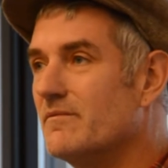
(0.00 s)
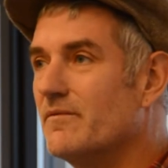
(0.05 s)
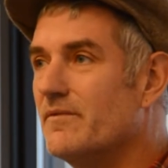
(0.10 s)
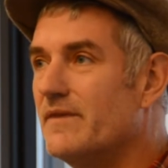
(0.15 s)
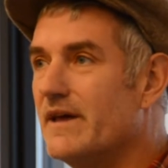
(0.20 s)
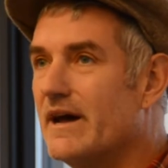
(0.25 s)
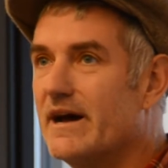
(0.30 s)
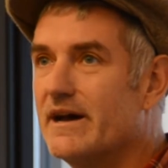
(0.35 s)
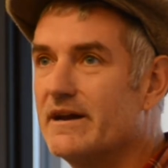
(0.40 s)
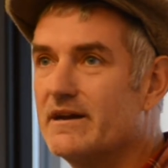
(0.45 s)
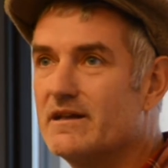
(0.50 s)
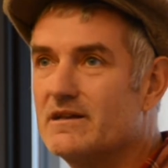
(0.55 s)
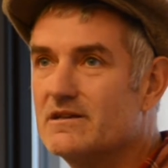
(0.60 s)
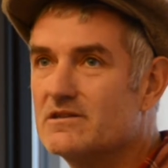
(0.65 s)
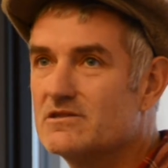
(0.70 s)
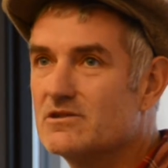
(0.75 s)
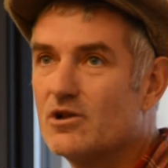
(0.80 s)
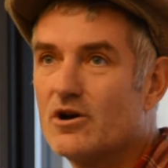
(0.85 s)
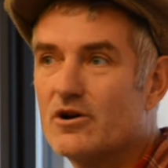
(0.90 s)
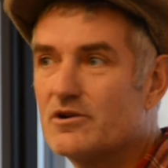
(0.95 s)
that is
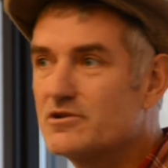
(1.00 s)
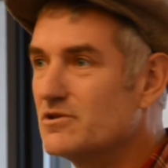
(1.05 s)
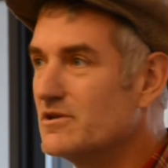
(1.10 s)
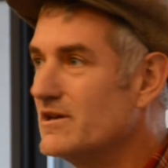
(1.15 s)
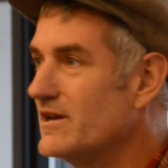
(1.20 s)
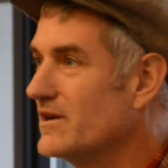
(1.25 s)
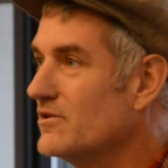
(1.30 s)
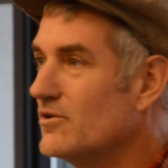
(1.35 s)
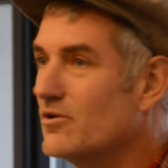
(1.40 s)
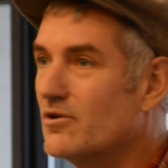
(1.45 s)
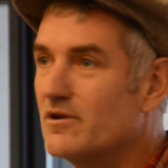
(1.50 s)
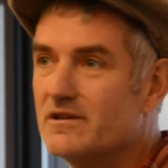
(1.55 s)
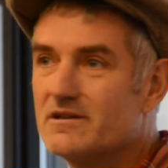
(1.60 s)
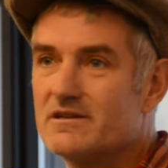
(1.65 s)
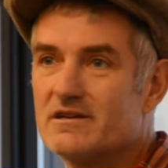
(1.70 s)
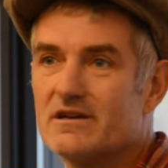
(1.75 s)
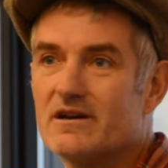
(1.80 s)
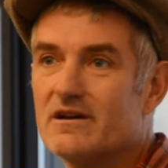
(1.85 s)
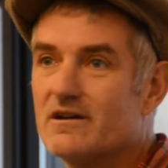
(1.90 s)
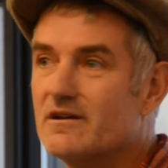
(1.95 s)
largely ignored
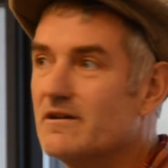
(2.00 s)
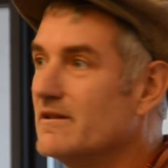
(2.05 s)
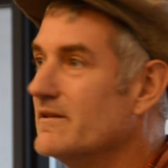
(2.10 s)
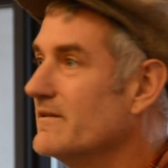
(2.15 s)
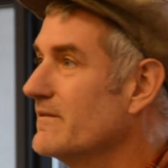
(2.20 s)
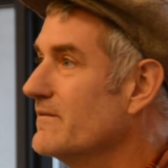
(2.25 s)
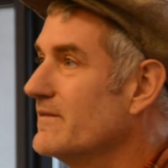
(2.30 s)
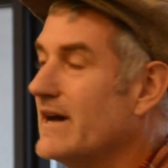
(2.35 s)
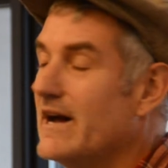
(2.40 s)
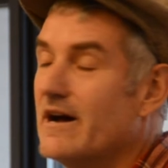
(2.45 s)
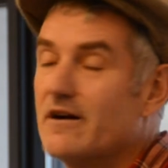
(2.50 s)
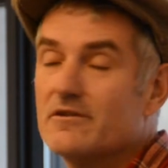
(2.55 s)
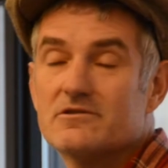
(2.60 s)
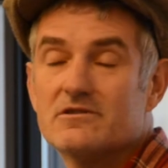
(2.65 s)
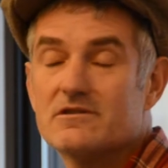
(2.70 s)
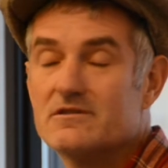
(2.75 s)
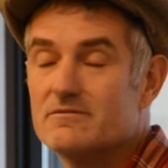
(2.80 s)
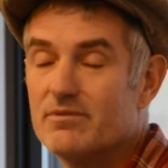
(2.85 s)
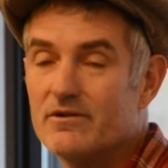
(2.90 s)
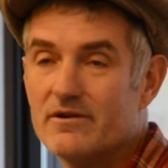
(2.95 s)
until the house
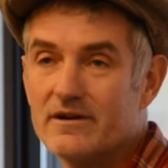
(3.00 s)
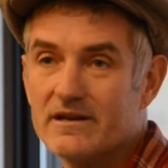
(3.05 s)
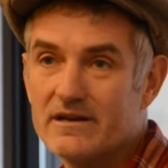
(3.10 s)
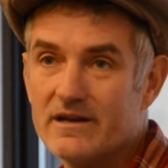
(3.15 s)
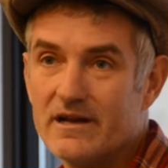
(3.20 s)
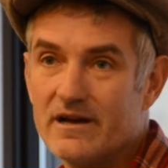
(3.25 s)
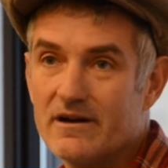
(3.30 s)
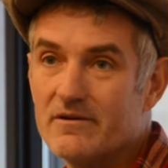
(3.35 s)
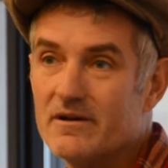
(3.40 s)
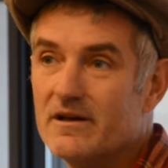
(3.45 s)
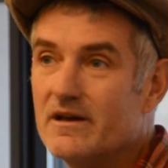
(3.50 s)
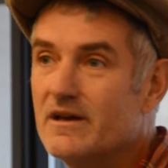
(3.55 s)
is burning down.